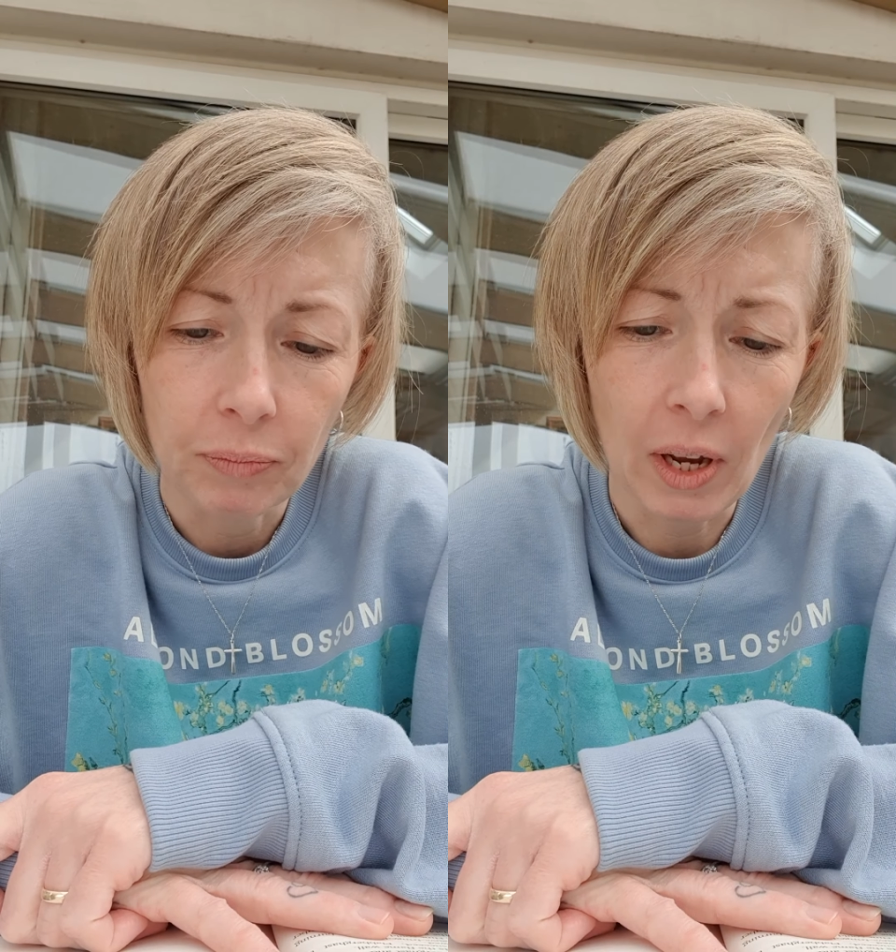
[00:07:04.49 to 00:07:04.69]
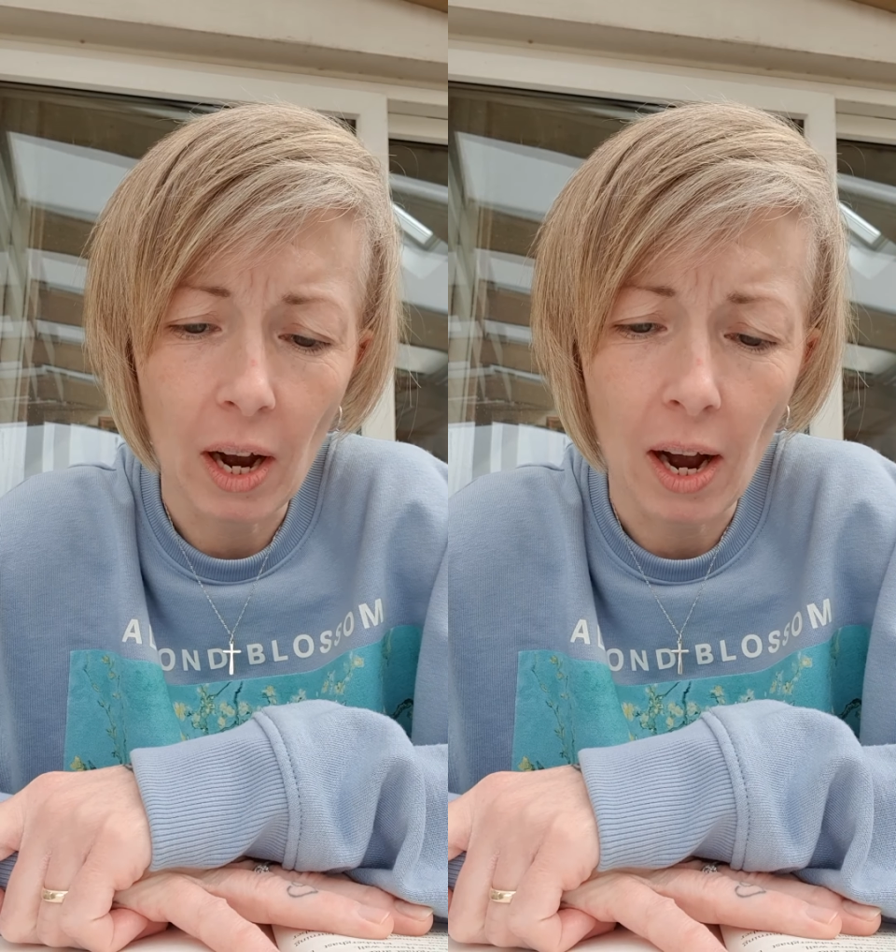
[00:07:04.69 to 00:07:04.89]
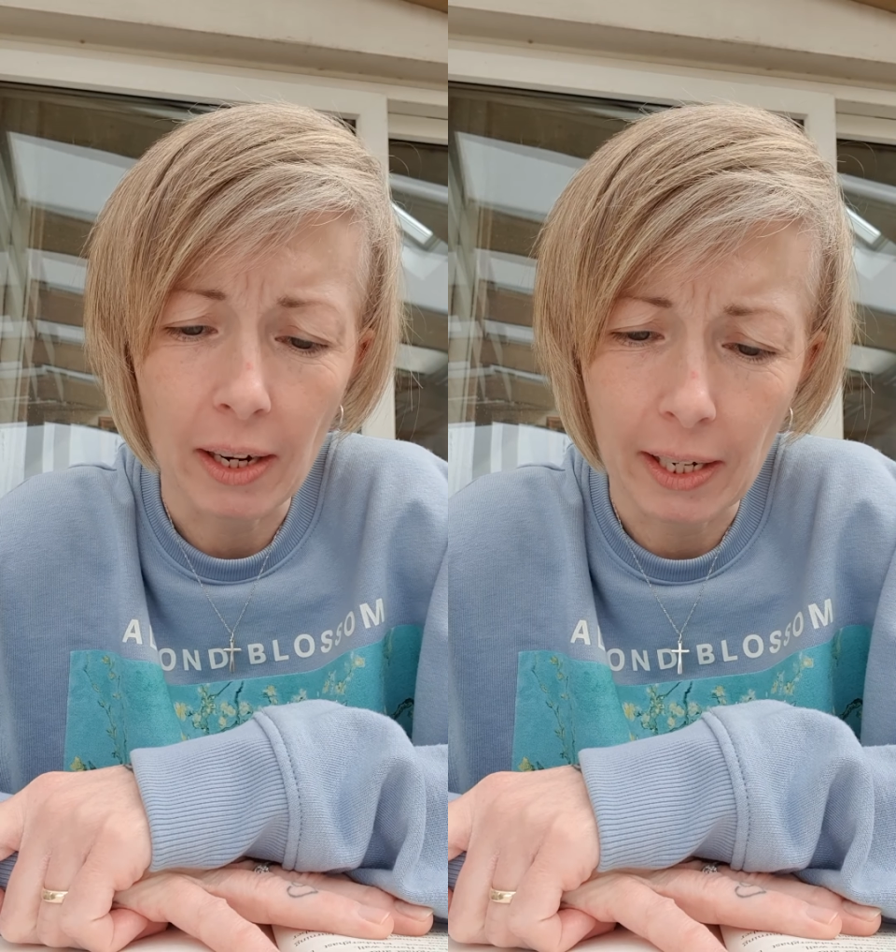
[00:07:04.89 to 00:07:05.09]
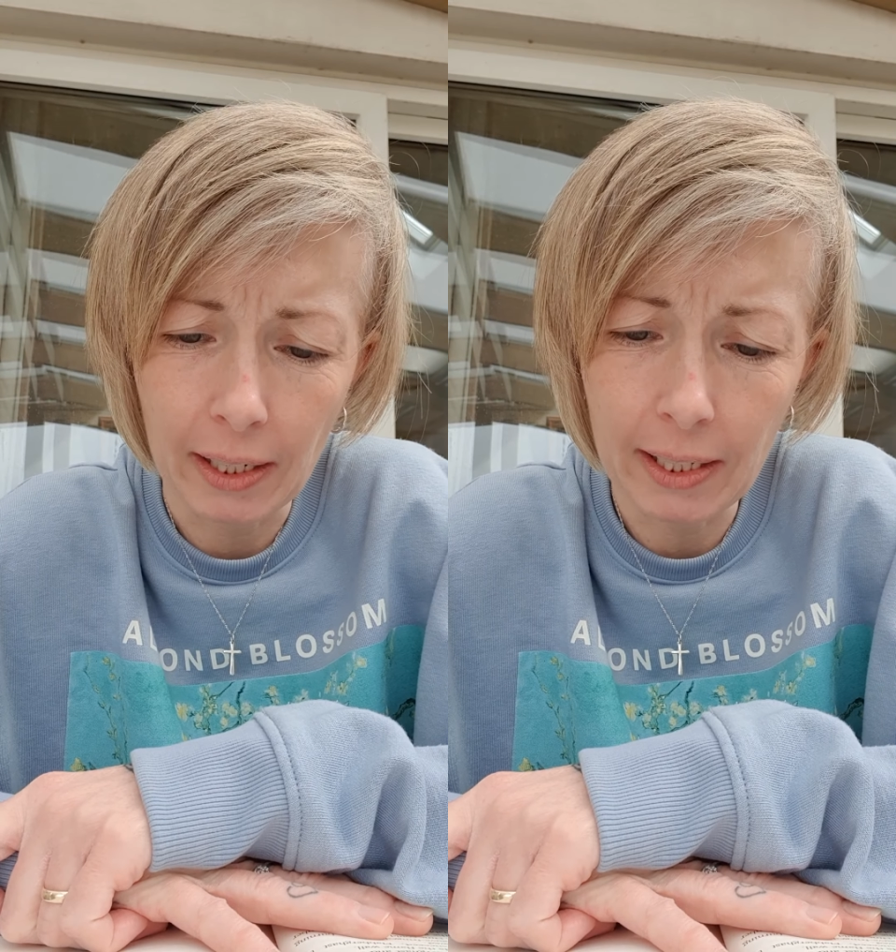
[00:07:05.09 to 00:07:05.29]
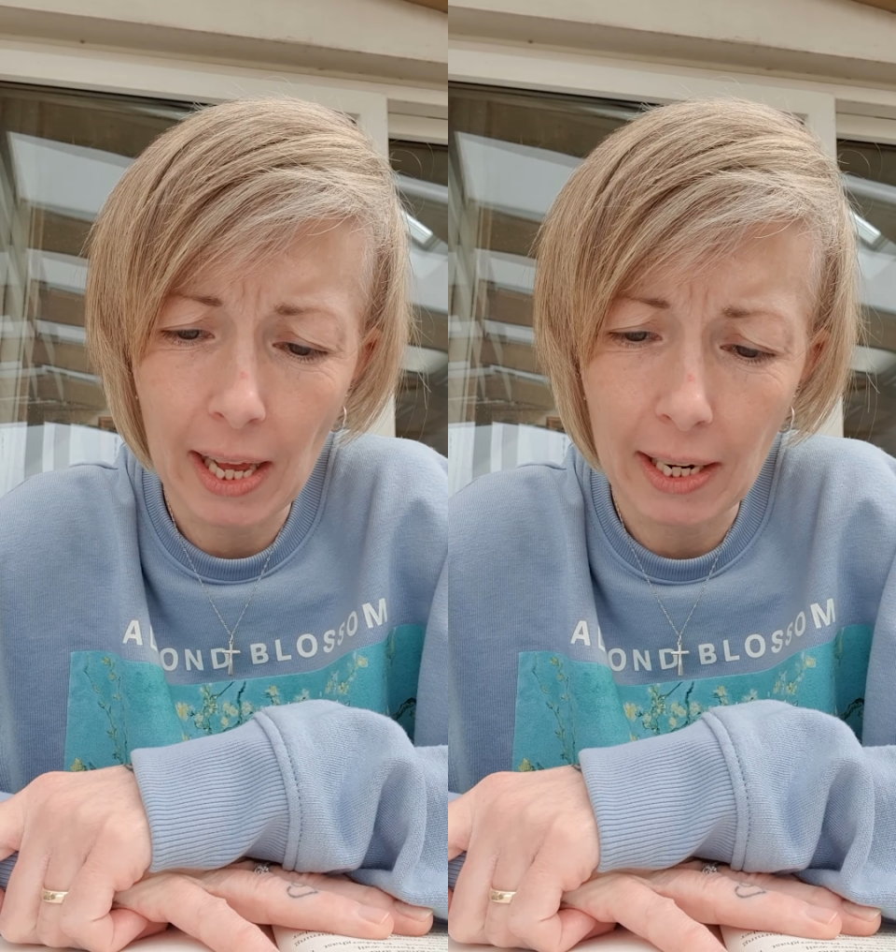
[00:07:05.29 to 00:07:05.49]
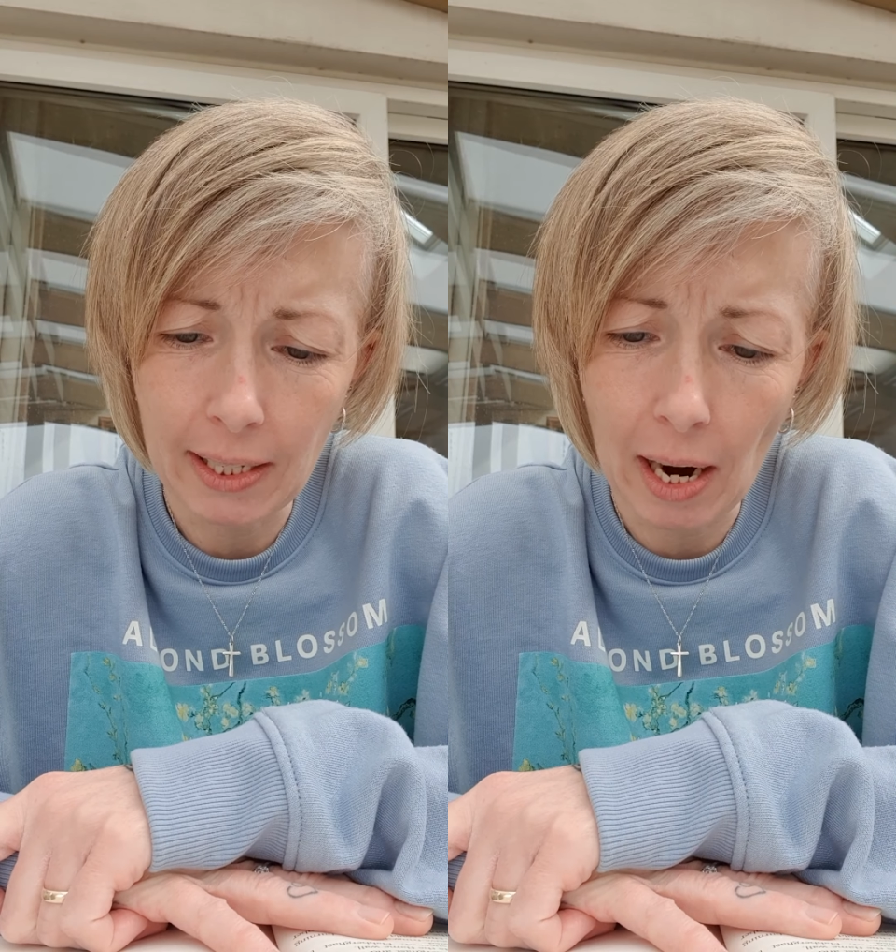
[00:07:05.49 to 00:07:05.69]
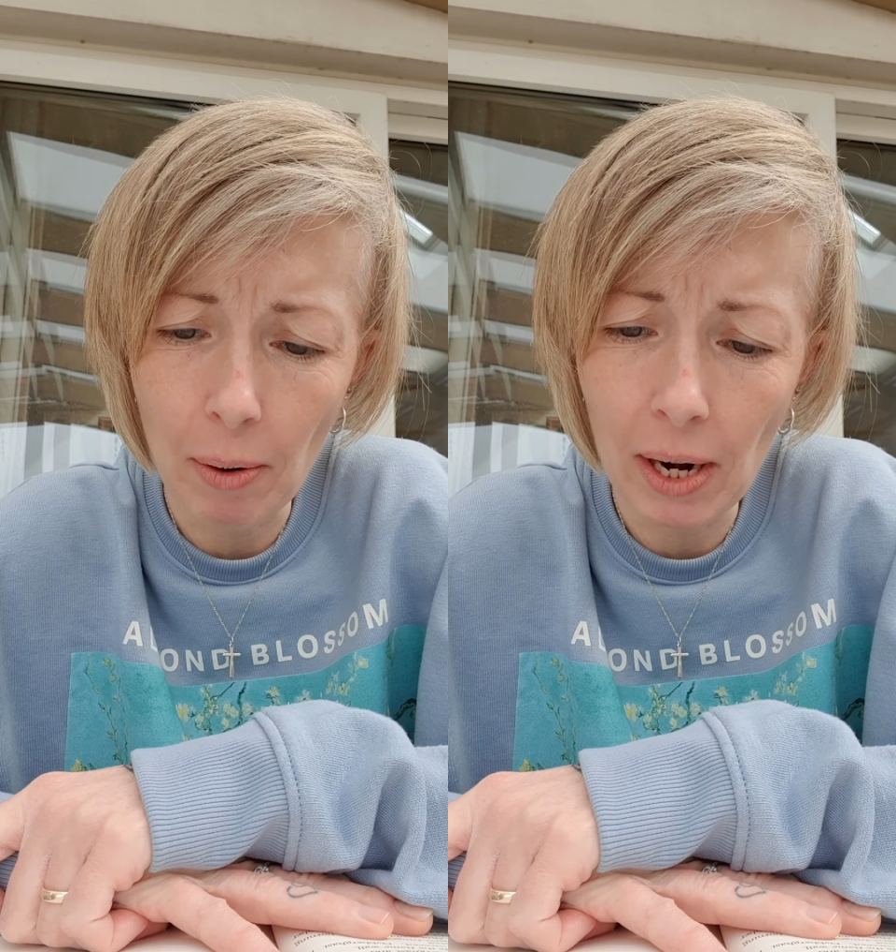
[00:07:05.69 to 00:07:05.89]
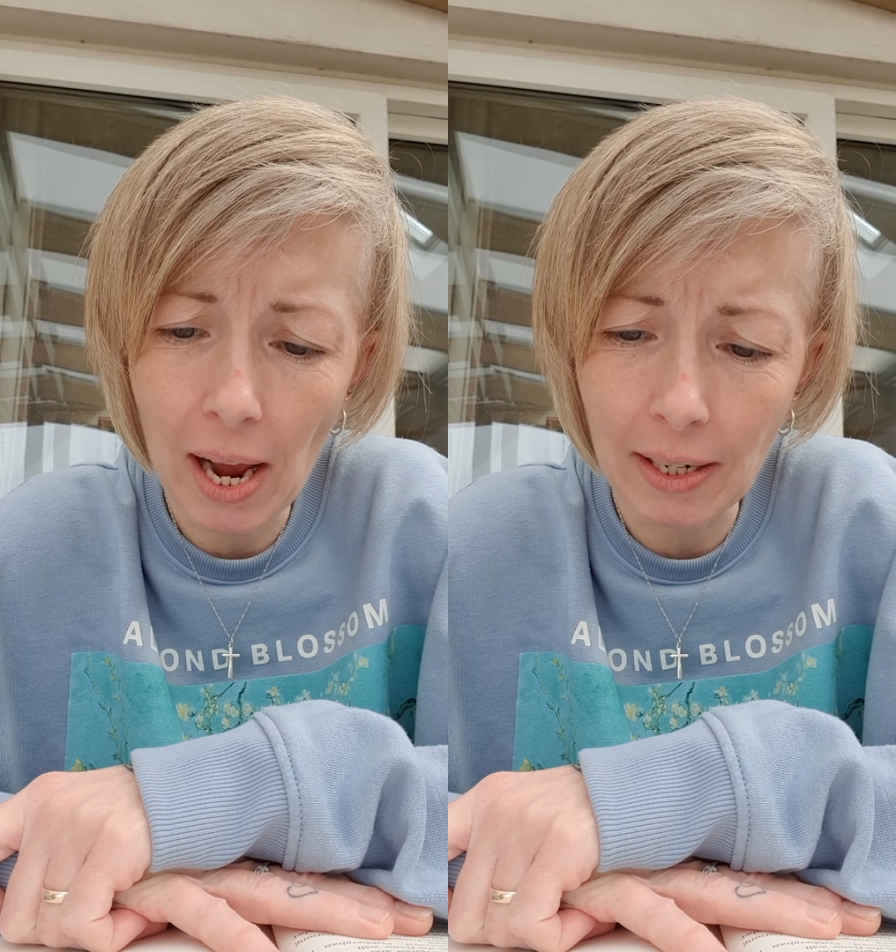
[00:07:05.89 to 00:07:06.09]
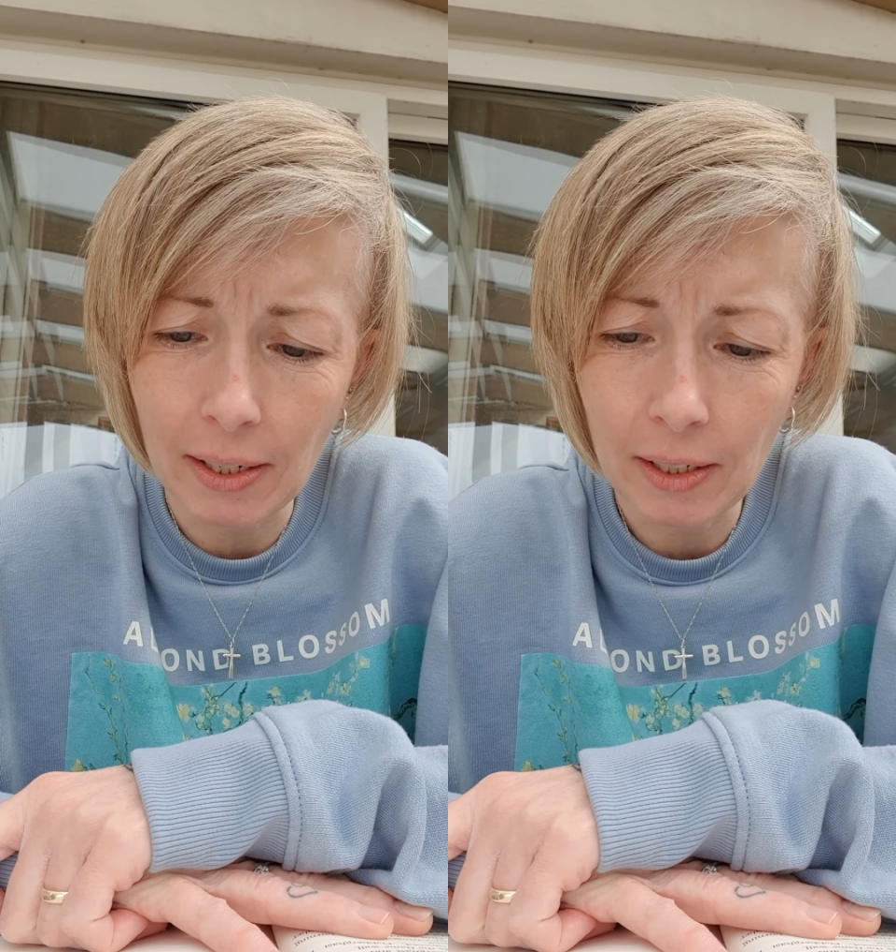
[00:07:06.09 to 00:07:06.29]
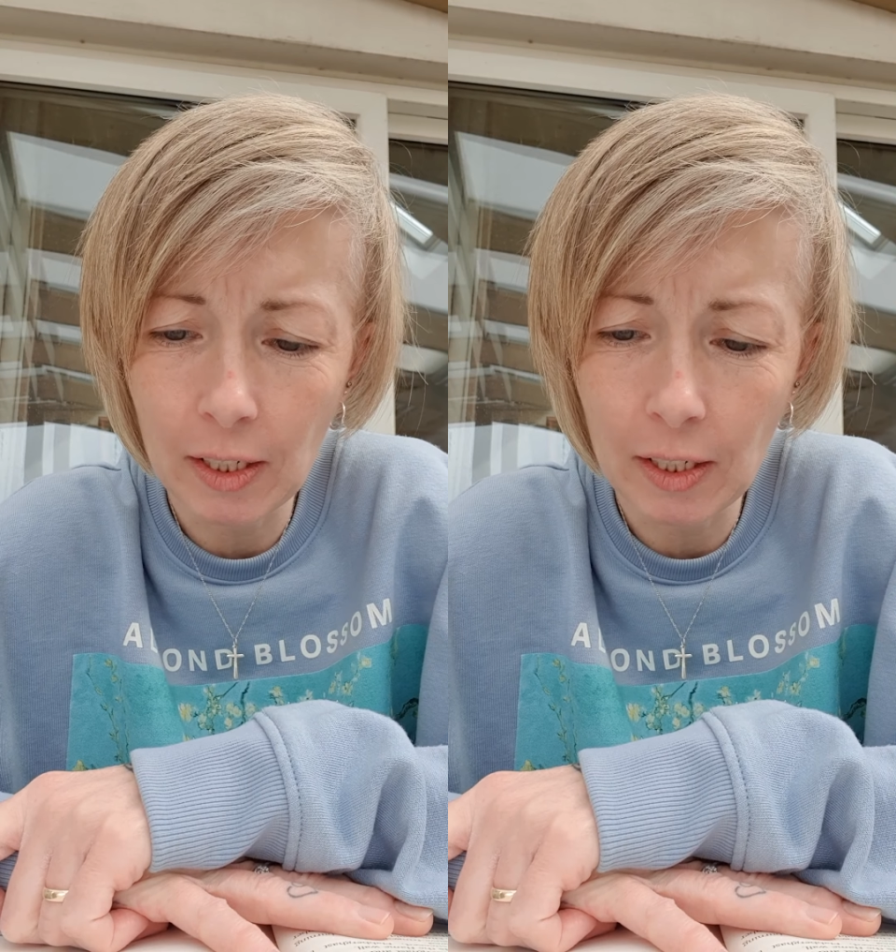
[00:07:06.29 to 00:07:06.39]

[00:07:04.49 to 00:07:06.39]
Ah, get to that tower, lad,